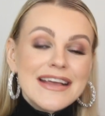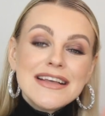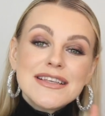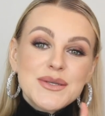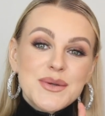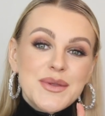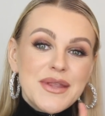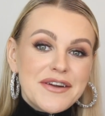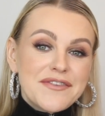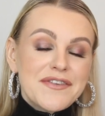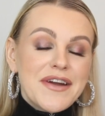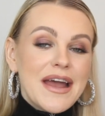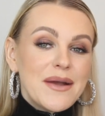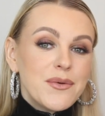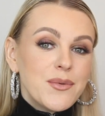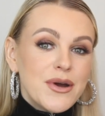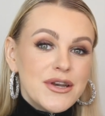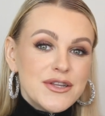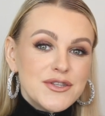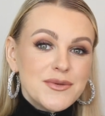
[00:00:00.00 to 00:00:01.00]
So therefore, I
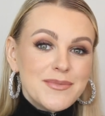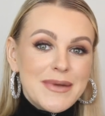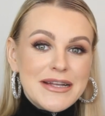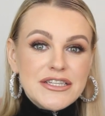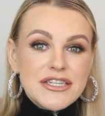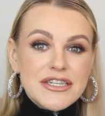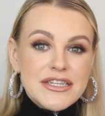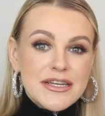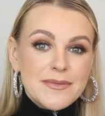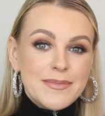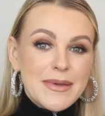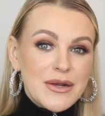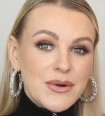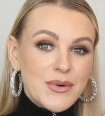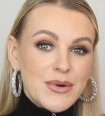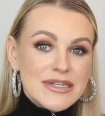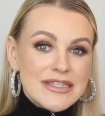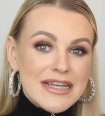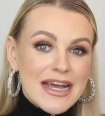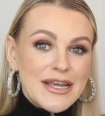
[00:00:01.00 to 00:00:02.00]
wanted to mention it
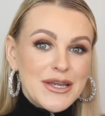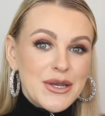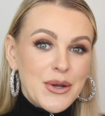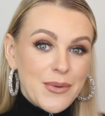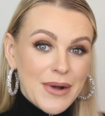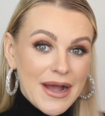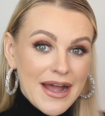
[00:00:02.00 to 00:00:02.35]
because I know